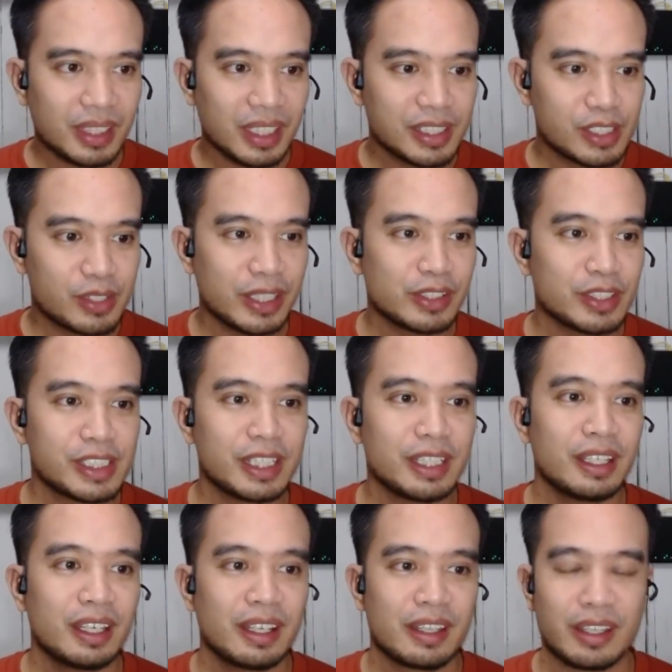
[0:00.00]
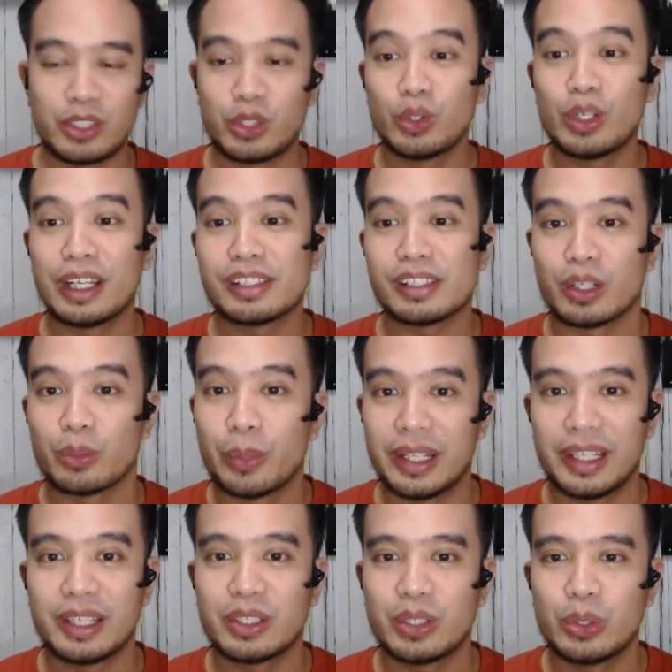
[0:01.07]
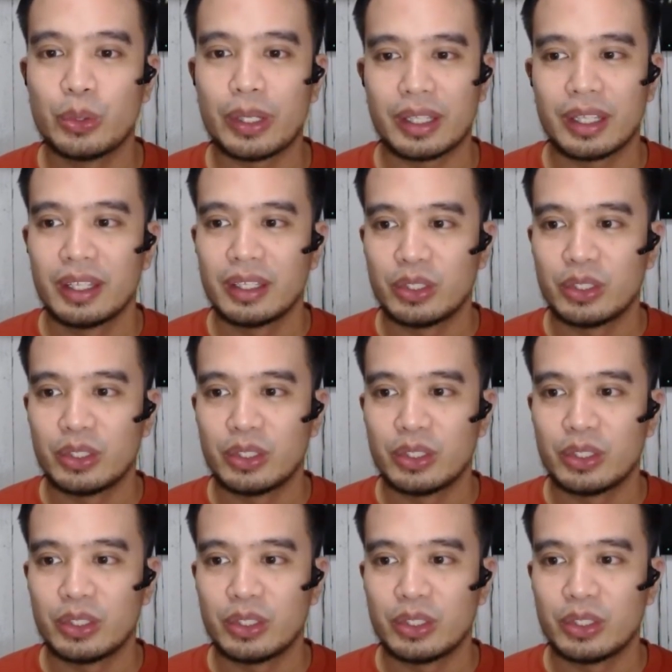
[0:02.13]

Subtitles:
It's great to see that you guys are willing to do it.